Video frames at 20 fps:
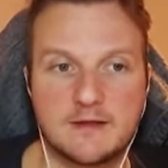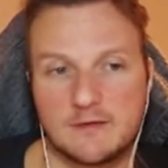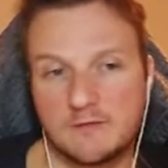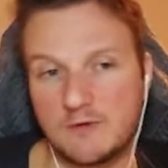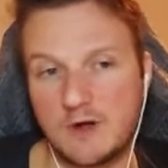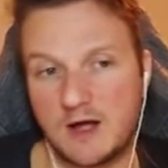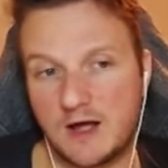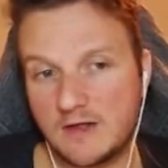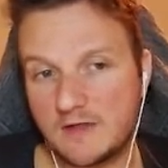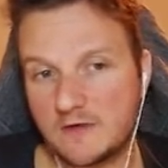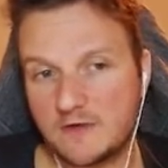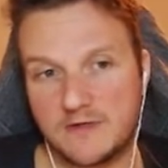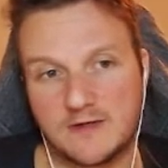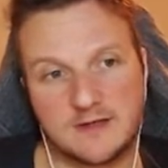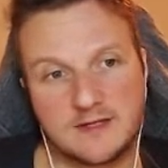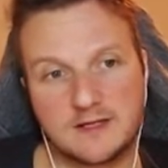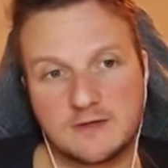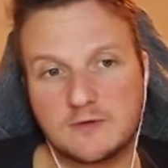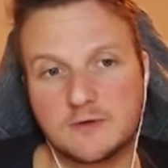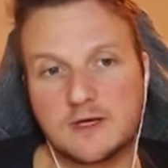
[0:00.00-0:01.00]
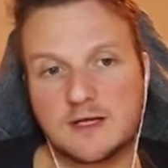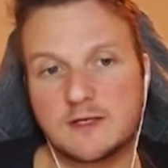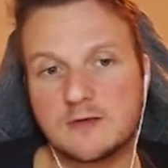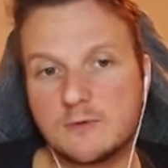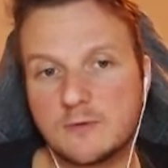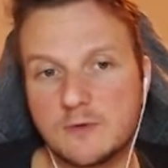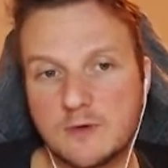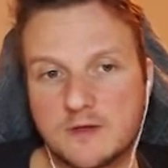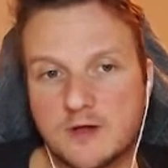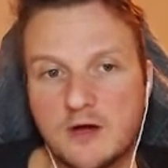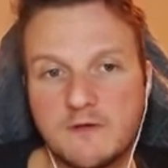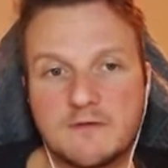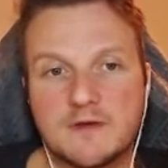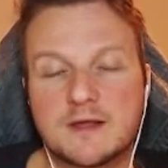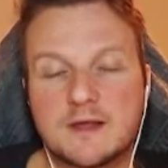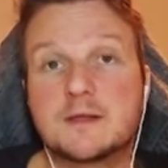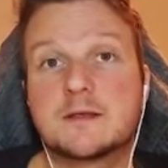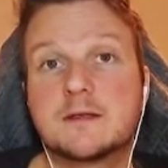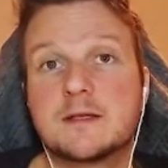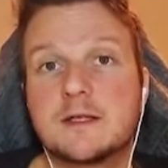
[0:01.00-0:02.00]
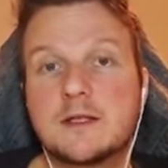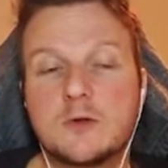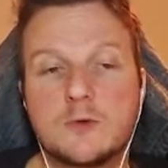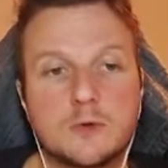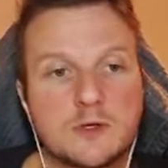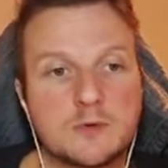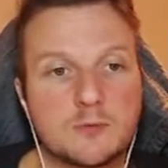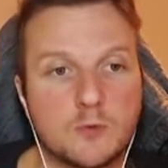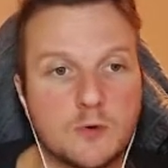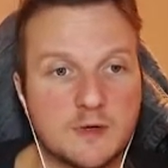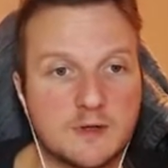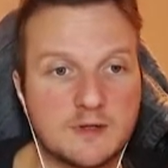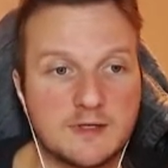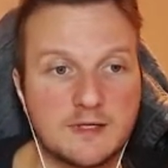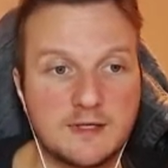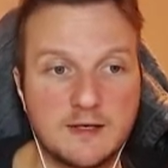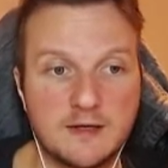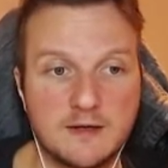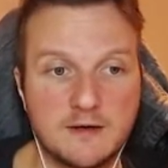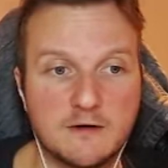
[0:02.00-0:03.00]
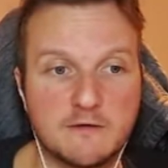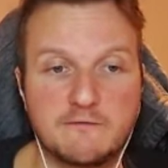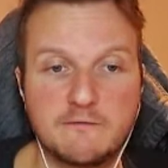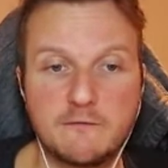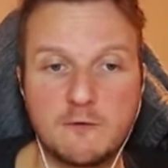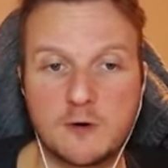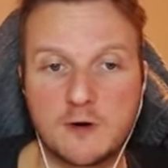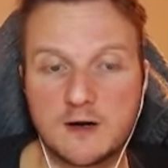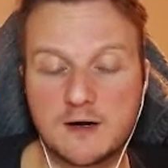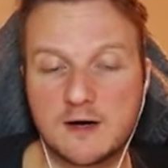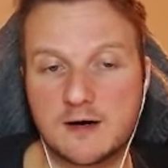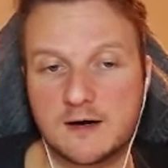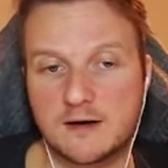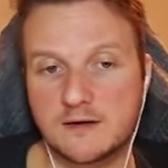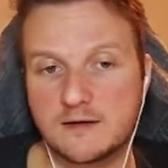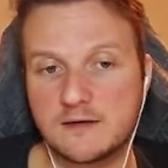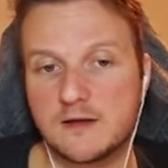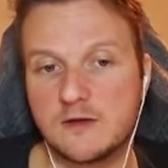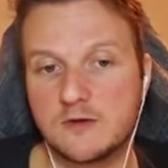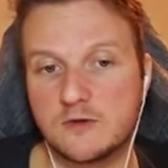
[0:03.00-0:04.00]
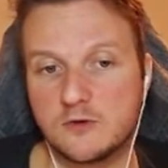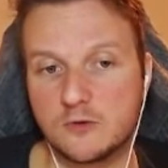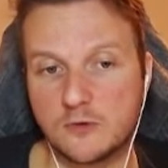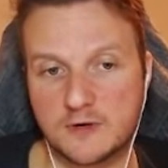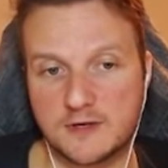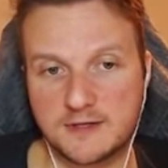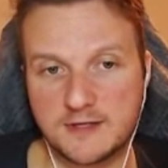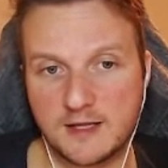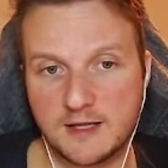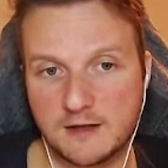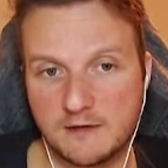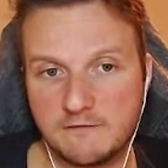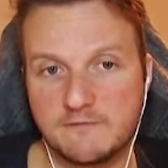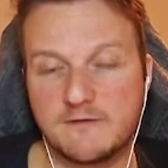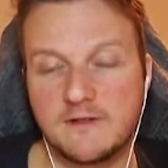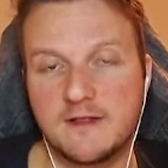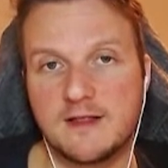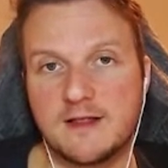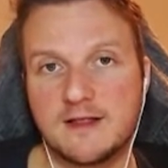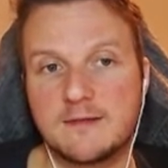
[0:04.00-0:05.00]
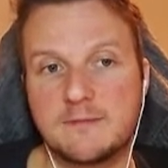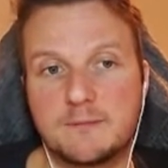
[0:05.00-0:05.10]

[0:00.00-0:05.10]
Other thing that you can do is obviously use one tier 4 card yourself.